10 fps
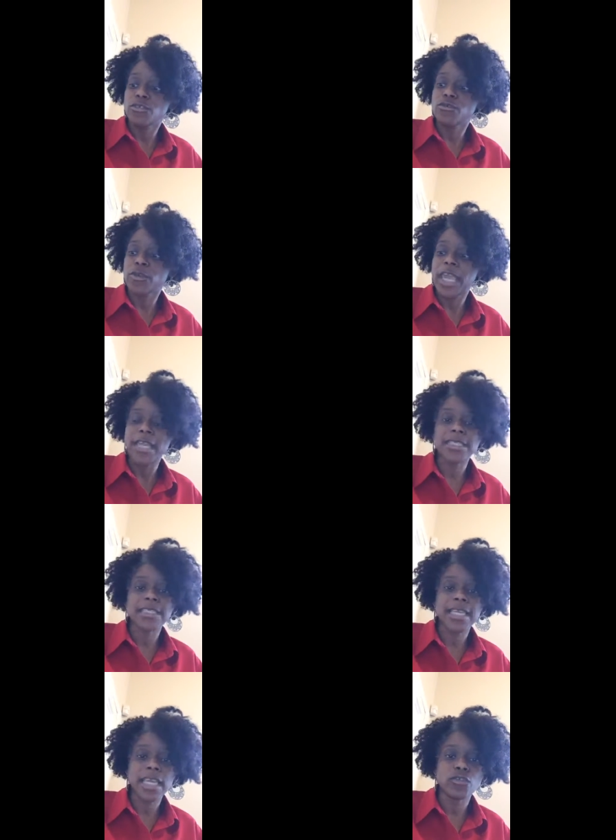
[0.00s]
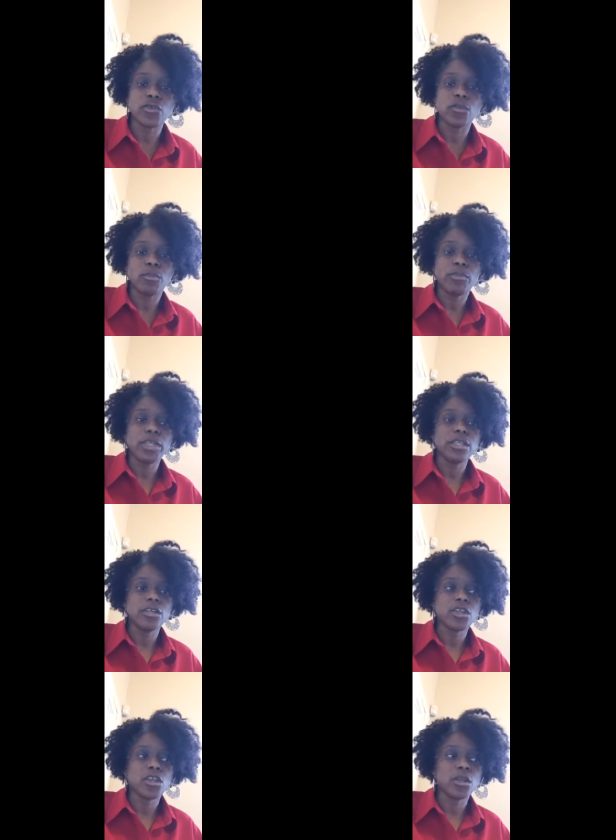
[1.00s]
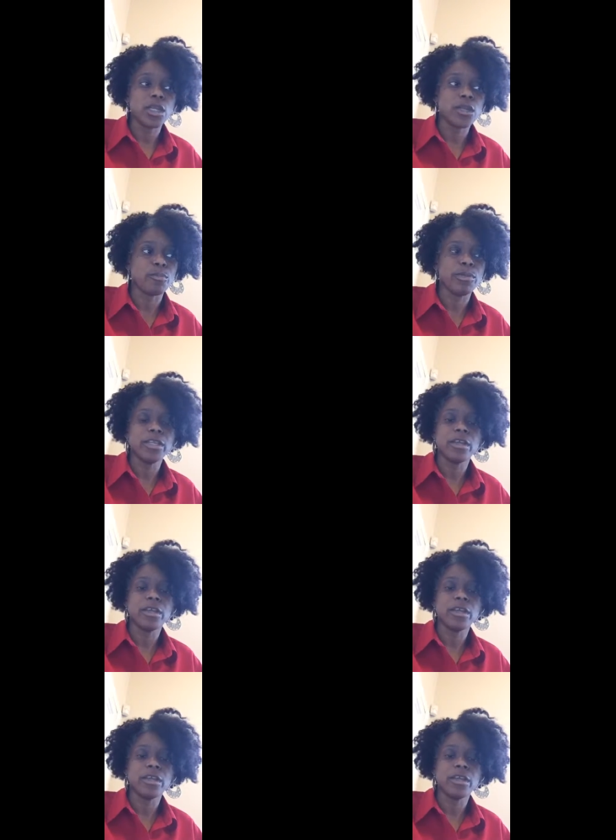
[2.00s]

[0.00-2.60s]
you create a schedule. Put it on your alert. Put